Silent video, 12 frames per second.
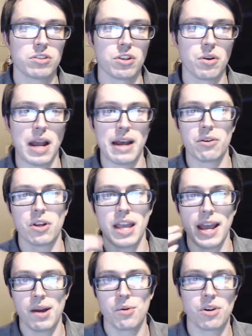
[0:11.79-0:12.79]
Also, how to
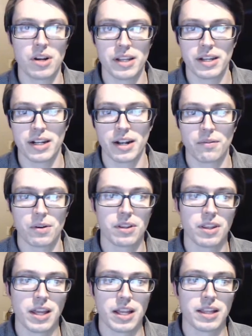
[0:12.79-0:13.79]
counter it and
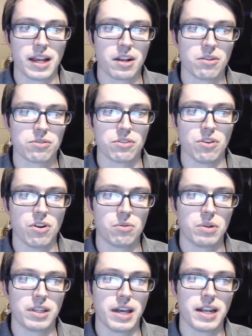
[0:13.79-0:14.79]
everything that goes
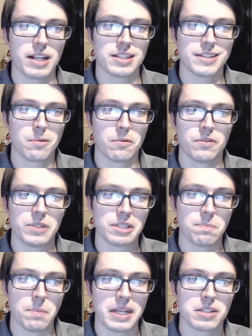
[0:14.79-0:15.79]
along with that, and some of
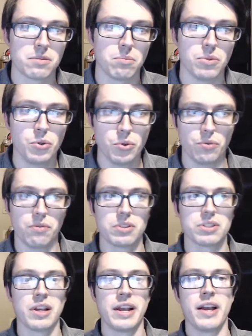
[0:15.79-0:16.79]
its best
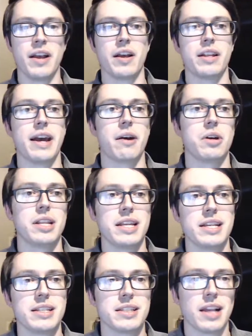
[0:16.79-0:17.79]
moves. Now,
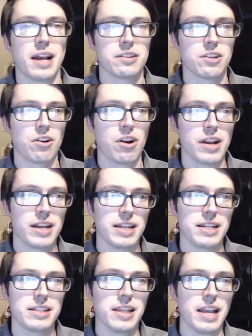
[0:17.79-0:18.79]
Altaria
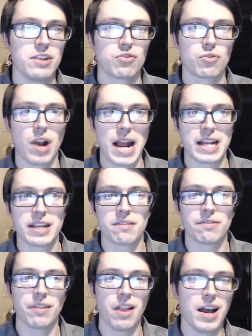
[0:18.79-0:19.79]
is a
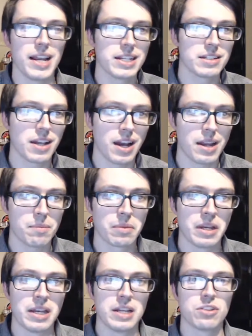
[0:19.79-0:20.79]
dragon flying
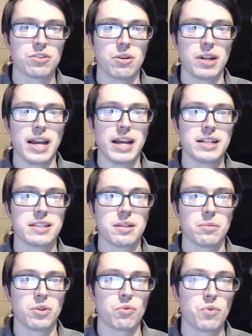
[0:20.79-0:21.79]
type, so it
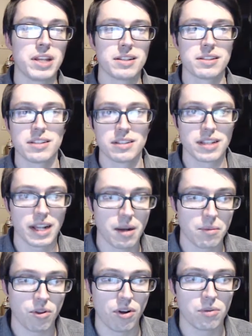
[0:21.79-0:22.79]
has some of the weaknesses that
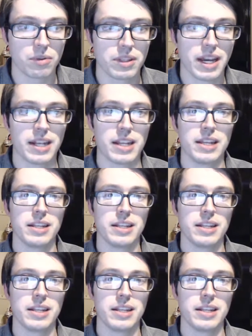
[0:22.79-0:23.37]
come along with that.